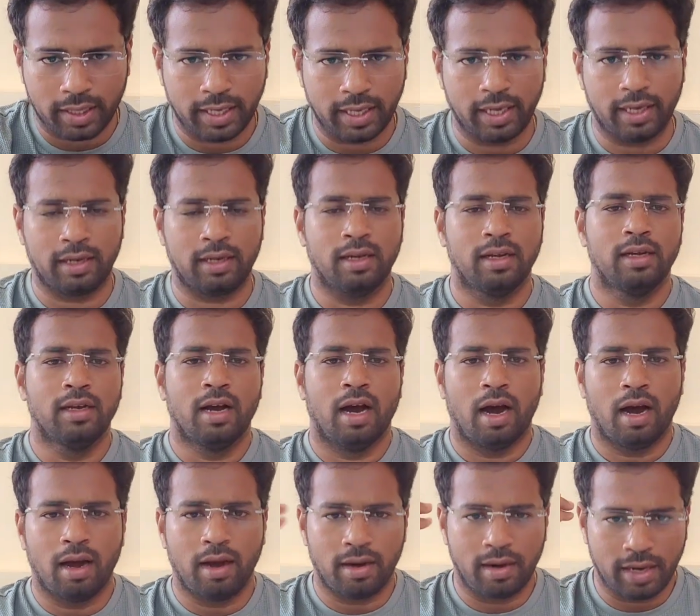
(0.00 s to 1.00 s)
.in
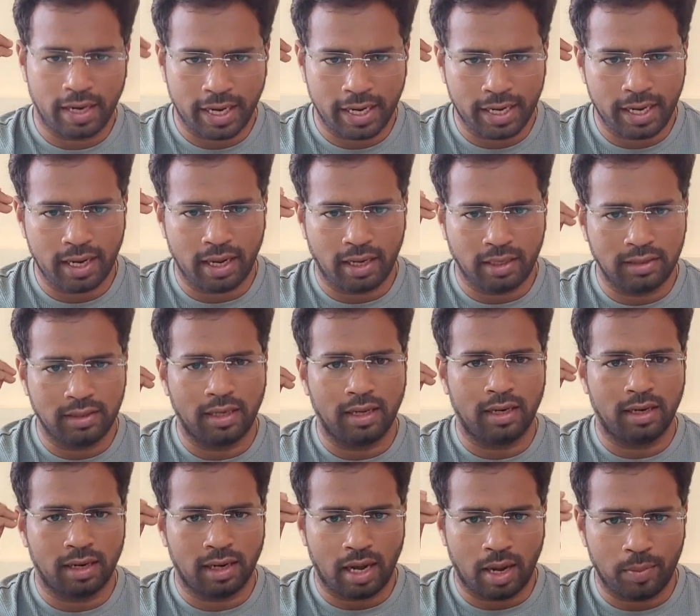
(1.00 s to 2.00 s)
or any
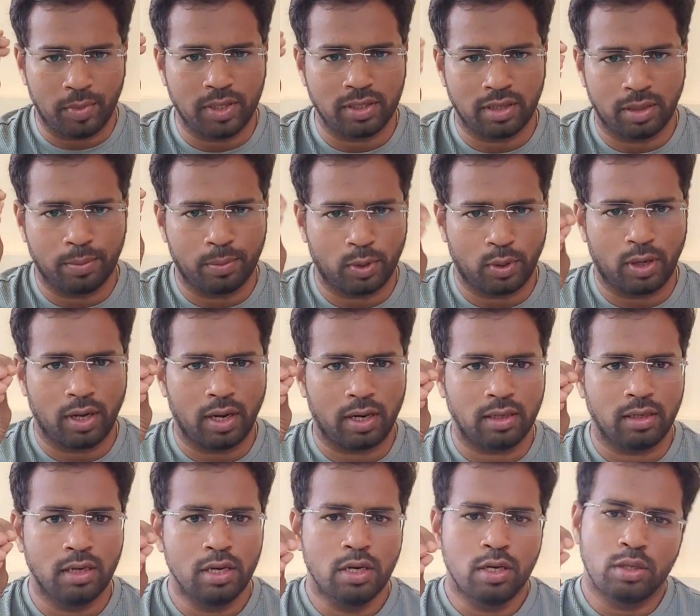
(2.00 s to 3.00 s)
other Amazon
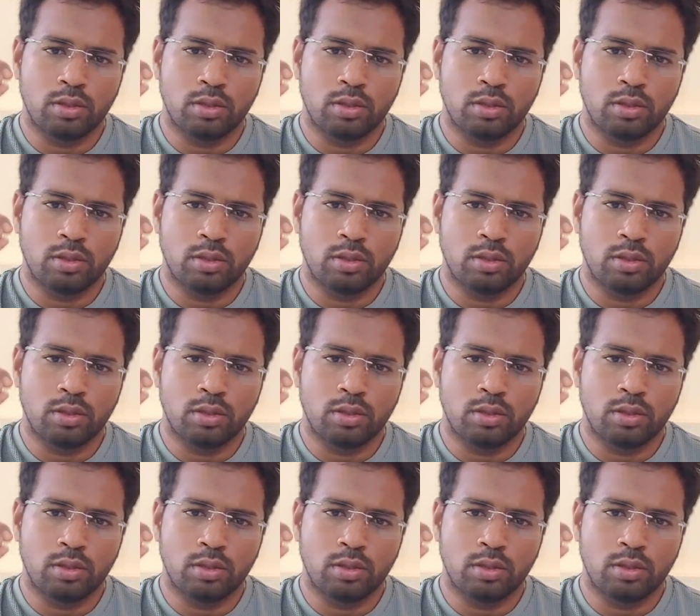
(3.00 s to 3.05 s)
product,